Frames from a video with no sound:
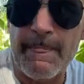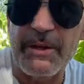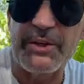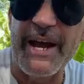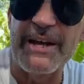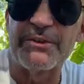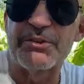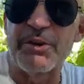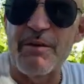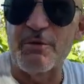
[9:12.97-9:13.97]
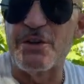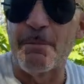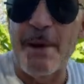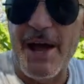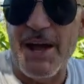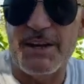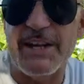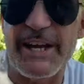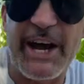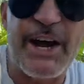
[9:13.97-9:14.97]
cater to every demand
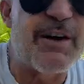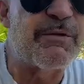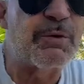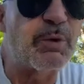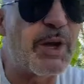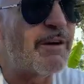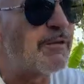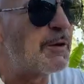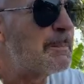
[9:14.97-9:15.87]
they have or whatever.